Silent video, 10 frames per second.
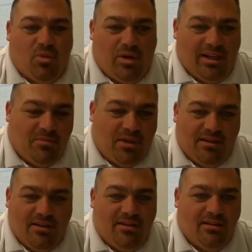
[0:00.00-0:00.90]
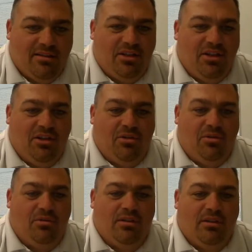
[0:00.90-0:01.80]
twice a month to
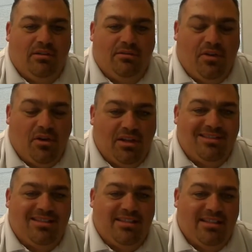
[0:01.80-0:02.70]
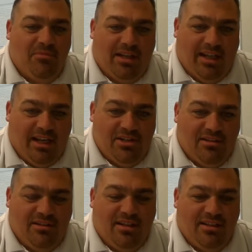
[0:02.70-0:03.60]
do focused
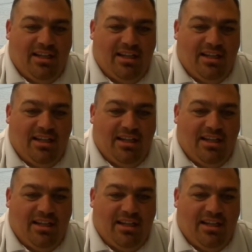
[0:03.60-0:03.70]
simulation